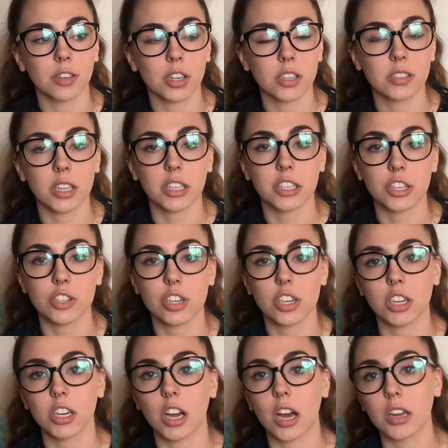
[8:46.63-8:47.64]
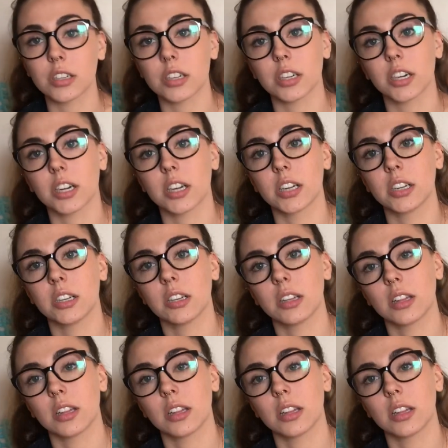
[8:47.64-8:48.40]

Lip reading: her signature under